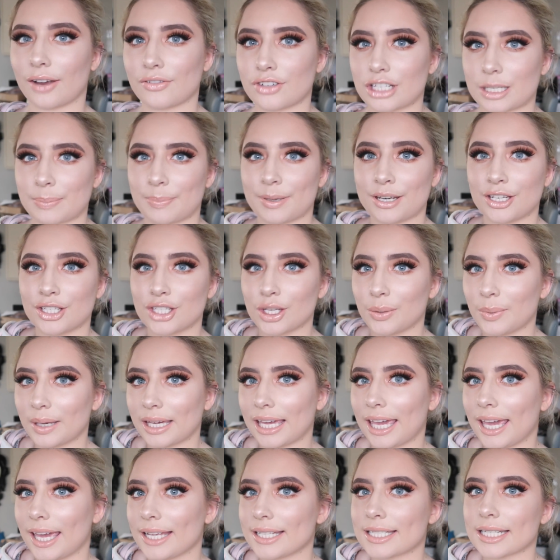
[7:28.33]
I've just been
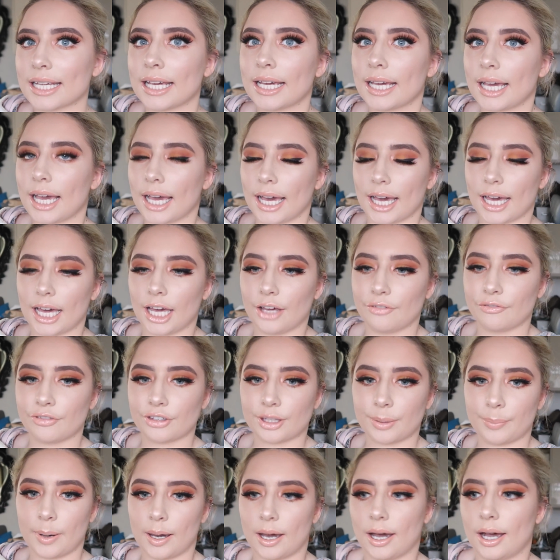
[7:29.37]
doing it for
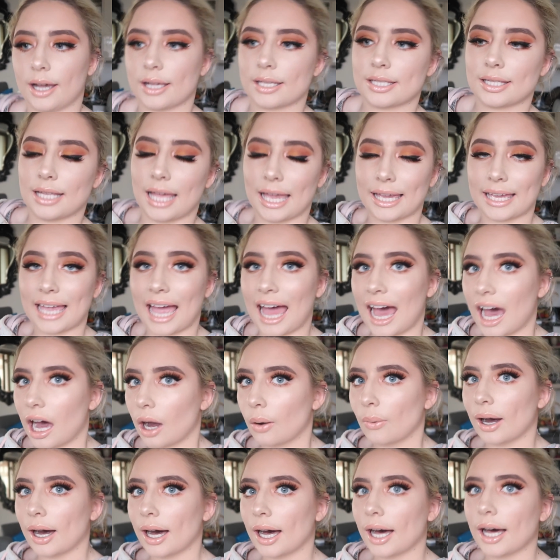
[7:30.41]
the past like
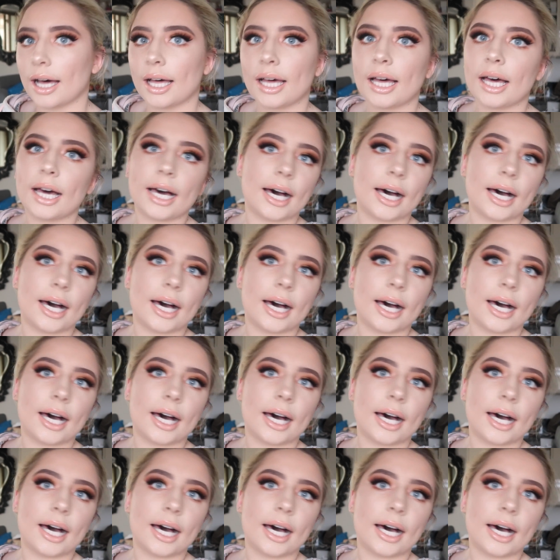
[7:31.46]
hour.